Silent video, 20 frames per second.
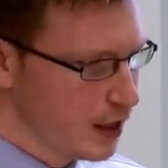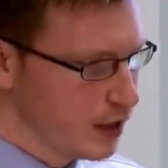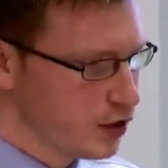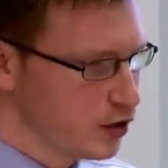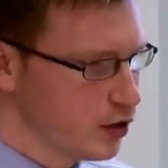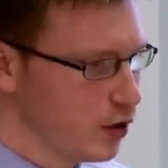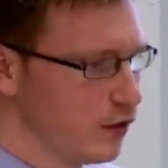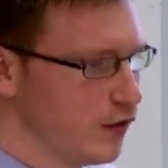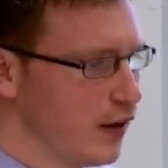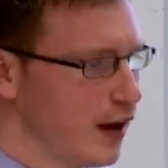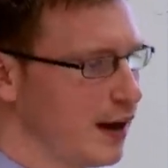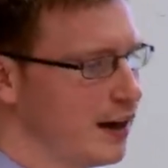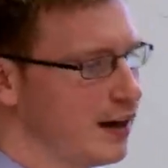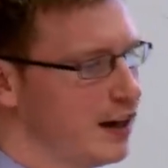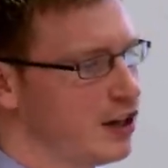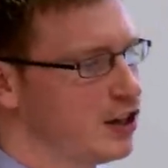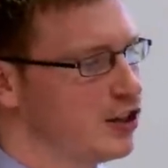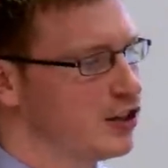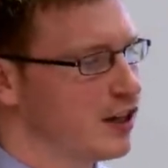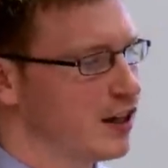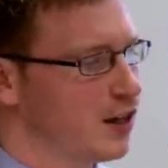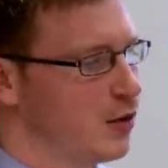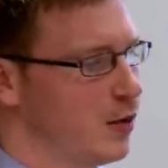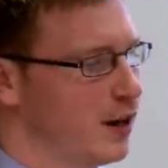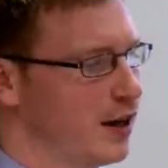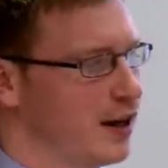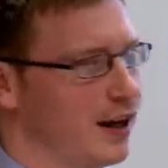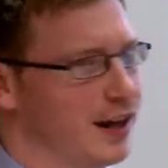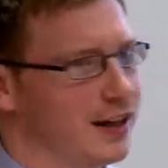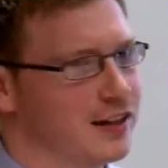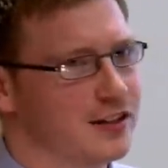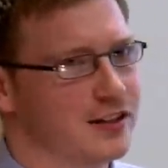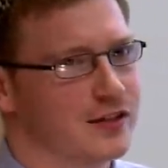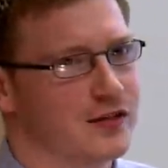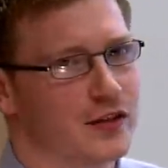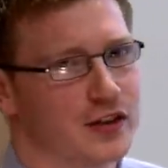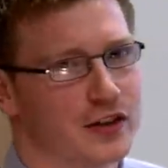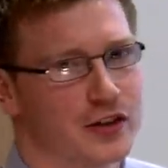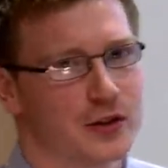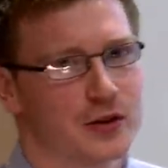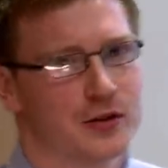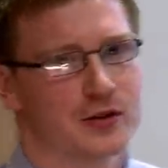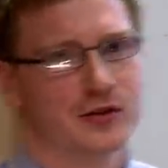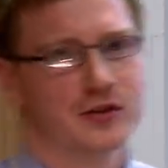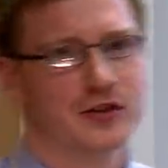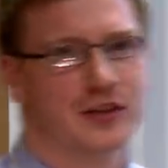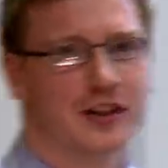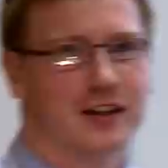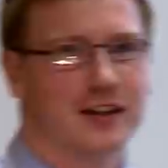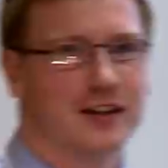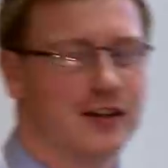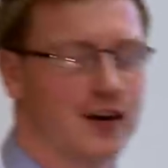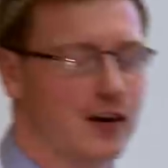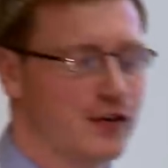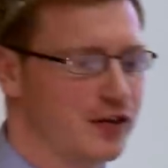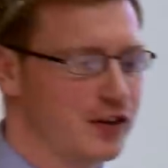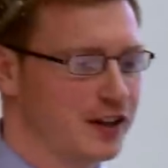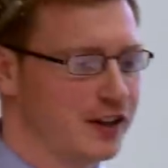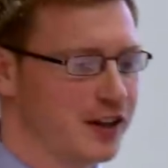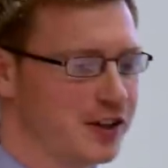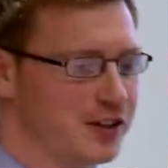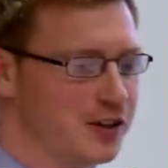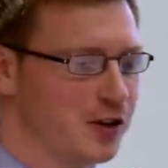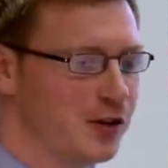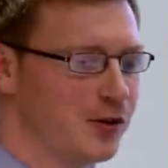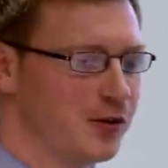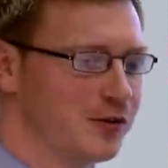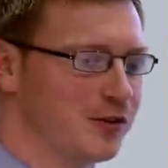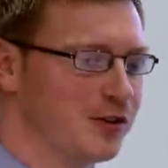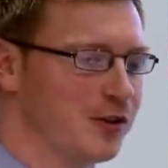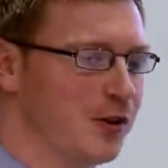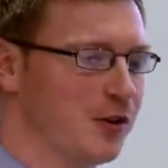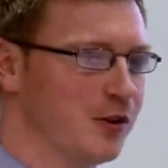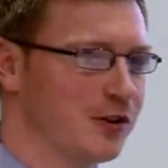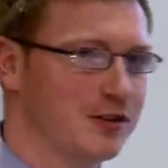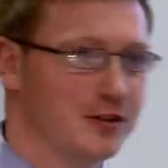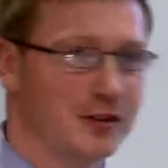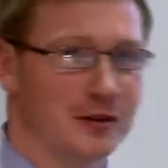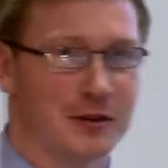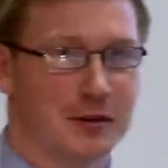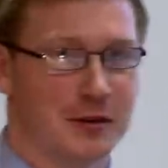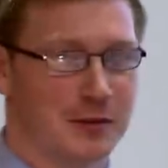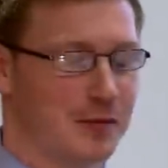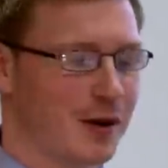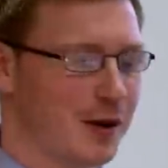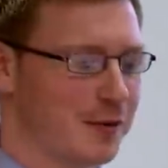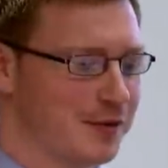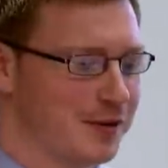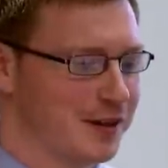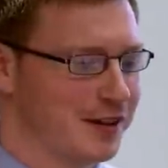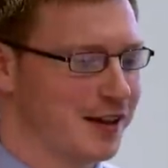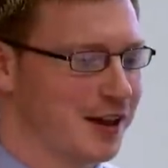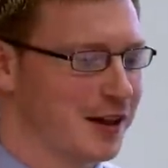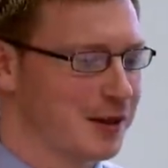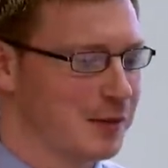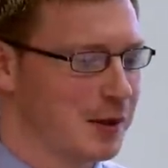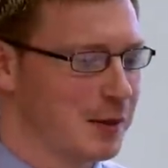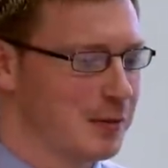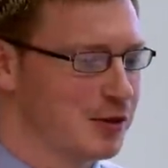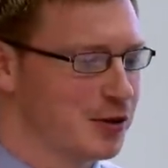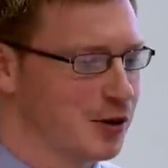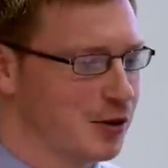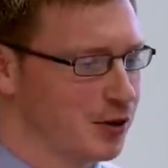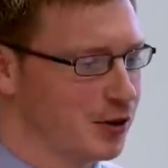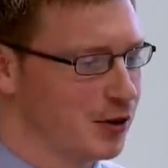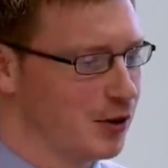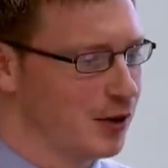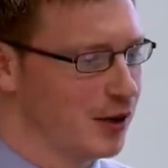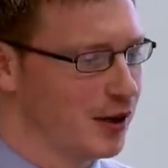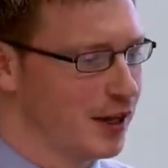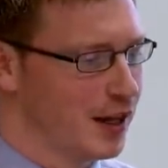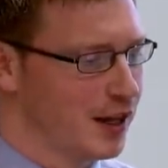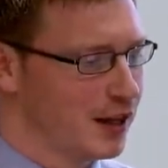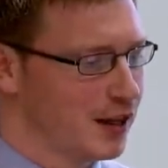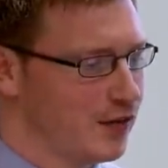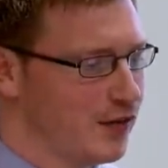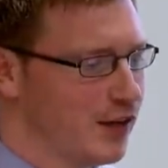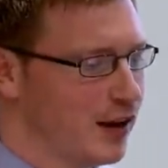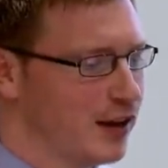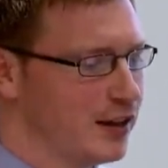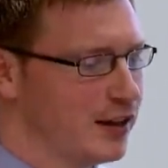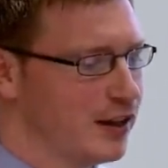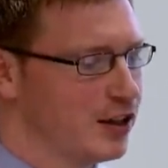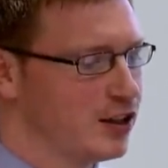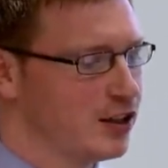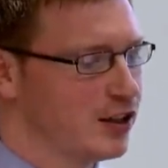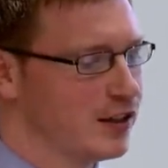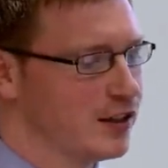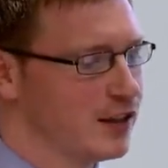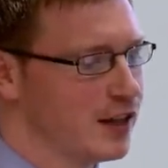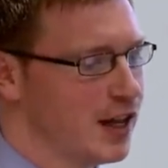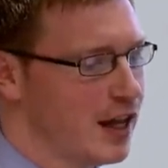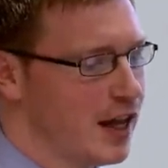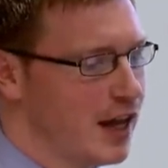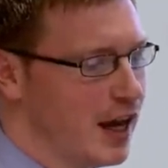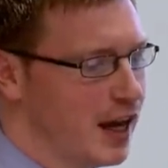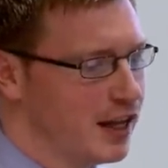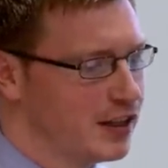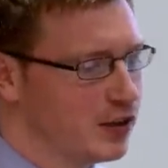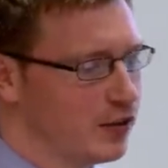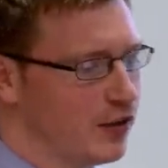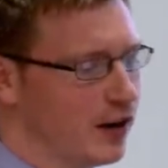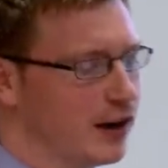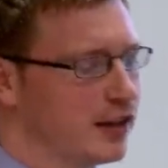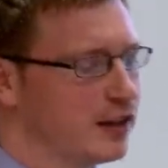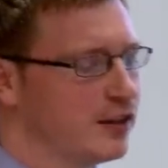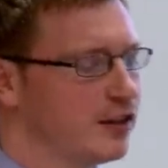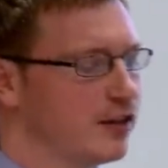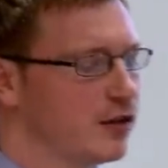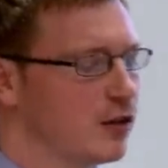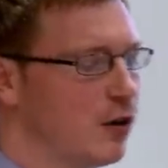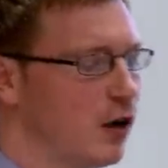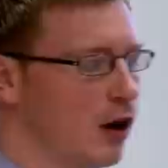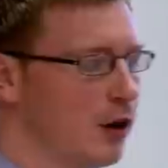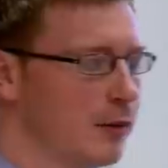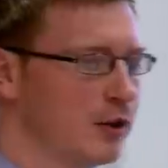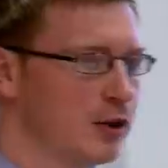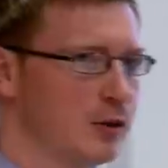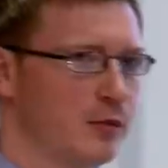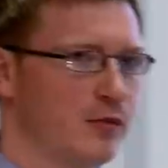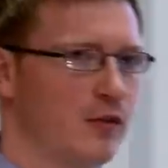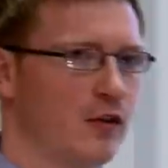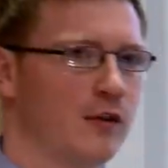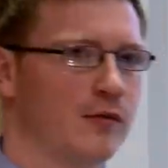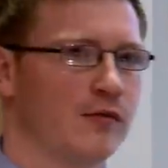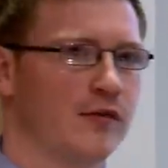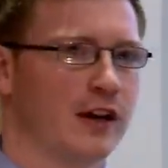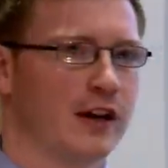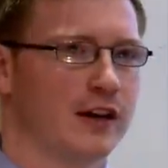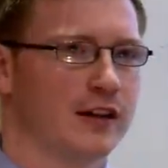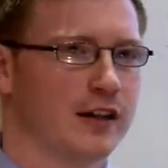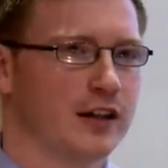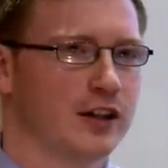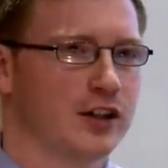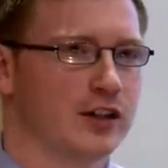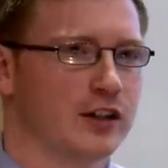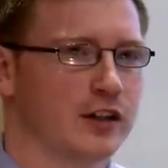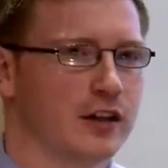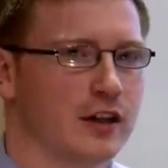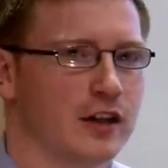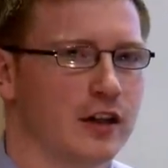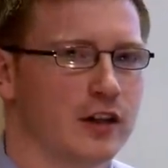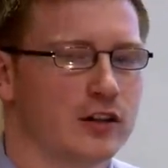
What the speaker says: So validations at a quick glance for those of you that don't know it, probably a lot of people don't know, that validation, it's a regulatory requirement to perform validation.